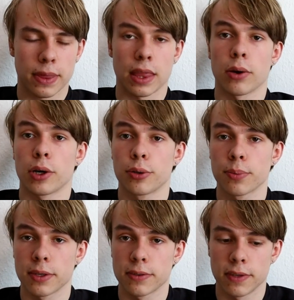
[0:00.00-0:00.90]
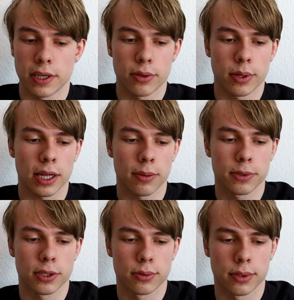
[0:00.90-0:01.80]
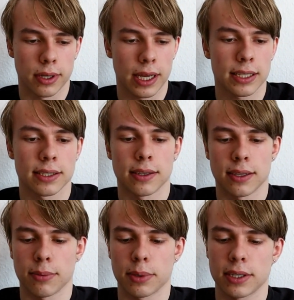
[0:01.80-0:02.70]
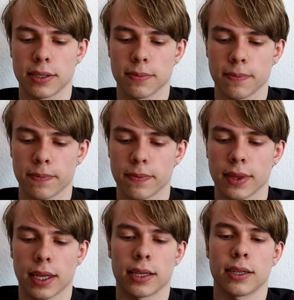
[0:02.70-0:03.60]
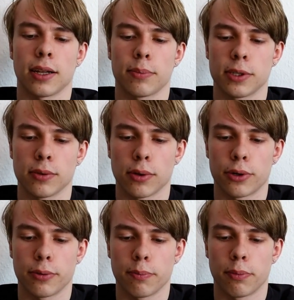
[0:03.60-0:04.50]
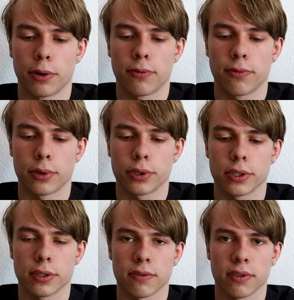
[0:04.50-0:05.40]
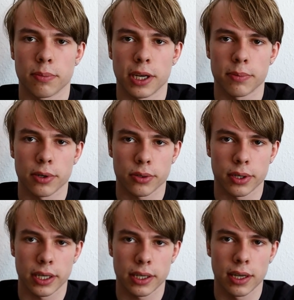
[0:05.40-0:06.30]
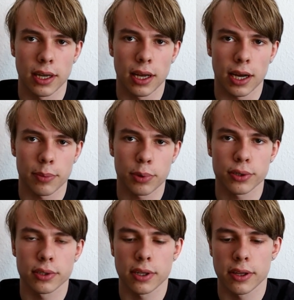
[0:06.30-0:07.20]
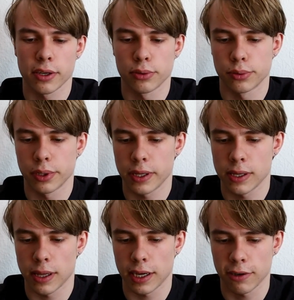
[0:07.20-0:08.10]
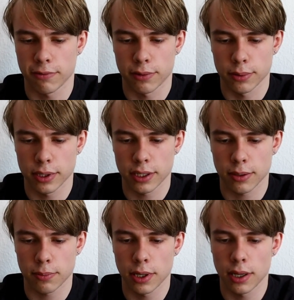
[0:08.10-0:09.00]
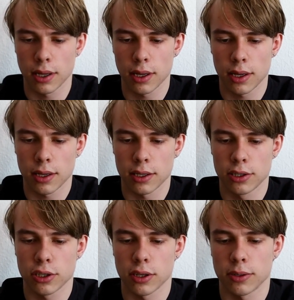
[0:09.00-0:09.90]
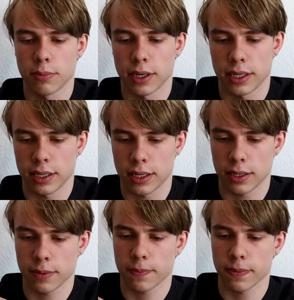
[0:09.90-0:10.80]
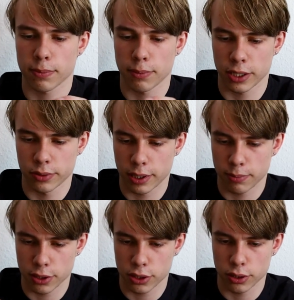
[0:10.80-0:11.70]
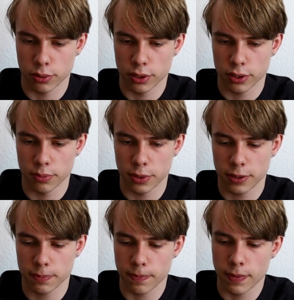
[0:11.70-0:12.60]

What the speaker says: Now I hope this video helped you relax a little bit and helped you learn both versions of the paper crane. I personally really like folding them. Initially my grandma showed it to me.